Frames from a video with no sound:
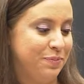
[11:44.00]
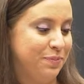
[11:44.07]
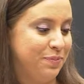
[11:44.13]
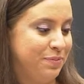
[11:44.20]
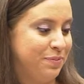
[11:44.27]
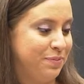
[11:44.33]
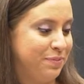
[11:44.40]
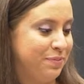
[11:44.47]

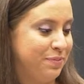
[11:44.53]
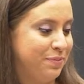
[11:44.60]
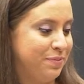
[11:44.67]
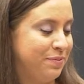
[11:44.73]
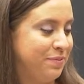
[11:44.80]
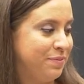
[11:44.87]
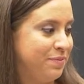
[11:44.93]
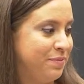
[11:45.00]

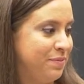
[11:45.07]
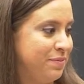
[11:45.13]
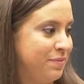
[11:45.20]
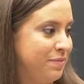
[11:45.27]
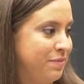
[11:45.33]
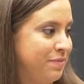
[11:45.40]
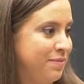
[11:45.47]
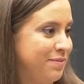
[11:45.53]

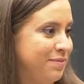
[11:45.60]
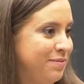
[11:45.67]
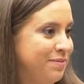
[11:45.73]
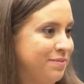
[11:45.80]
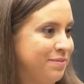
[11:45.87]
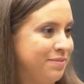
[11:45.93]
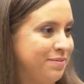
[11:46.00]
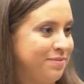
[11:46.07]

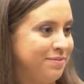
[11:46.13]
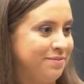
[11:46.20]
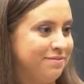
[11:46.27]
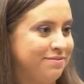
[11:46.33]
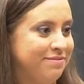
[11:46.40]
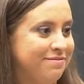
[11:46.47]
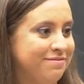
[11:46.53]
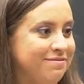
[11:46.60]

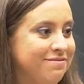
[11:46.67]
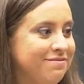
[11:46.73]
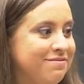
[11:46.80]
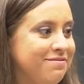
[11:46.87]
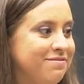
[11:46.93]
Nothing is said.